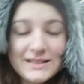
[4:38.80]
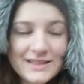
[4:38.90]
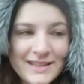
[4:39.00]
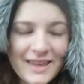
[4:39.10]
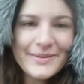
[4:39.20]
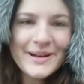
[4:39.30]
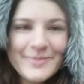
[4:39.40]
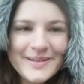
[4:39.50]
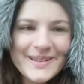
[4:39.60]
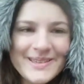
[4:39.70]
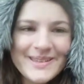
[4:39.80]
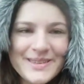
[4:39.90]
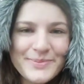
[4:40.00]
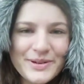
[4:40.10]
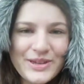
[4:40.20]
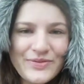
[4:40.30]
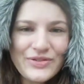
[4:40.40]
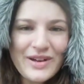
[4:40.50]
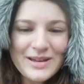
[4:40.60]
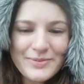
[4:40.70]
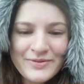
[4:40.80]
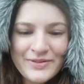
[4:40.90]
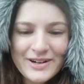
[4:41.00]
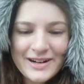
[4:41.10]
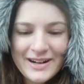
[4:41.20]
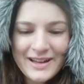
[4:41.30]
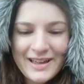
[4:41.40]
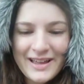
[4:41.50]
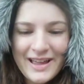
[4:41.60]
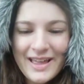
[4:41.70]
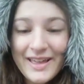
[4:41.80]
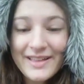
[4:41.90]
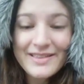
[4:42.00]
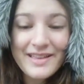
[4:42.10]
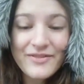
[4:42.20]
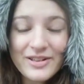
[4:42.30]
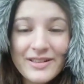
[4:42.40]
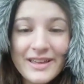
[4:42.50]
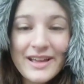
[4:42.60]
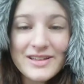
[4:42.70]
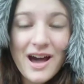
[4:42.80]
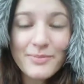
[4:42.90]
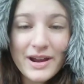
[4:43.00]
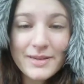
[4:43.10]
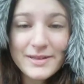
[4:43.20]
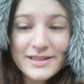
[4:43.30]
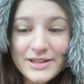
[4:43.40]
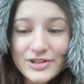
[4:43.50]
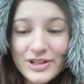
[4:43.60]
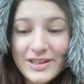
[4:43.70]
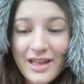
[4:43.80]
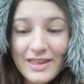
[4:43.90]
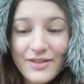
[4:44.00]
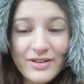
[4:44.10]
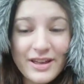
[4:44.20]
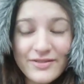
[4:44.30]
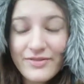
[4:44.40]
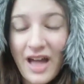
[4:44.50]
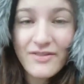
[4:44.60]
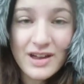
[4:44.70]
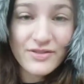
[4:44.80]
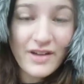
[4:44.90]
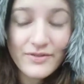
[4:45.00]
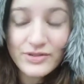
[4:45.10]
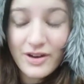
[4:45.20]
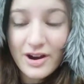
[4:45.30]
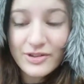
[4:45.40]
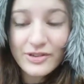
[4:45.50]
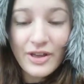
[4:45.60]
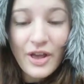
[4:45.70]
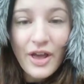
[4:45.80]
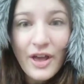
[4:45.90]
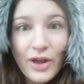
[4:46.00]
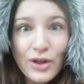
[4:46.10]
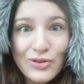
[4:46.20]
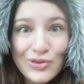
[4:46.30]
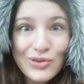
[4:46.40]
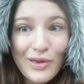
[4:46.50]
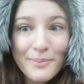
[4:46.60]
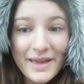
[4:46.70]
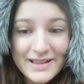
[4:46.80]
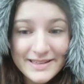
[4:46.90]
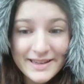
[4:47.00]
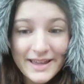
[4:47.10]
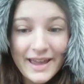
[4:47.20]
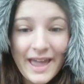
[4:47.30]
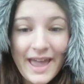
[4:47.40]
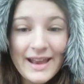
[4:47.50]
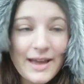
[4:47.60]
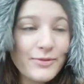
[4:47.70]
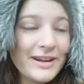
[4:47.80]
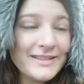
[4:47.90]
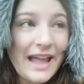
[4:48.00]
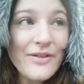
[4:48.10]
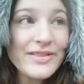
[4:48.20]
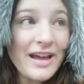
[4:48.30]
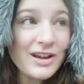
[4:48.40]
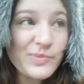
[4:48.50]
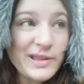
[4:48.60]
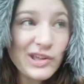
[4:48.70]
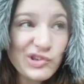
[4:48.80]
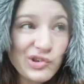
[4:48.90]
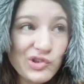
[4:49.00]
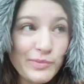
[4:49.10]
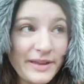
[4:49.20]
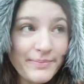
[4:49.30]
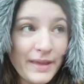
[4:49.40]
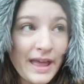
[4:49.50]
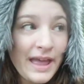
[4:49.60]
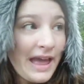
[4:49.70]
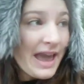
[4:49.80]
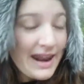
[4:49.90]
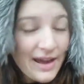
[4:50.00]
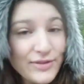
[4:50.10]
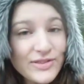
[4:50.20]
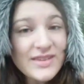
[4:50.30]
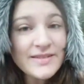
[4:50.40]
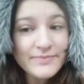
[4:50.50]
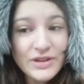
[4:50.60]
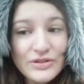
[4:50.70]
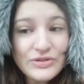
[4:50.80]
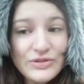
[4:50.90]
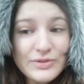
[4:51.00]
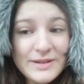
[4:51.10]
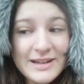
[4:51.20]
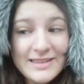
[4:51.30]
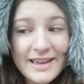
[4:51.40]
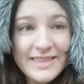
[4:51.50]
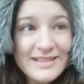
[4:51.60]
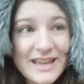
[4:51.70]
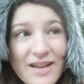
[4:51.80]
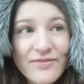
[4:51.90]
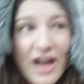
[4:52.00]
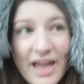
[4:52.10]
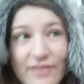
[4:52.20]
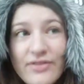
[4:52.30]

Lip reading: give me your opinions on this book if you've read it before. It's definitely a top recommendation. I'll give it like 5 out of 5 stars. It's amazing. And I'm reading Downsiders by Neal Shusterman, and I have to say, Neal Shusterman is like in the top 5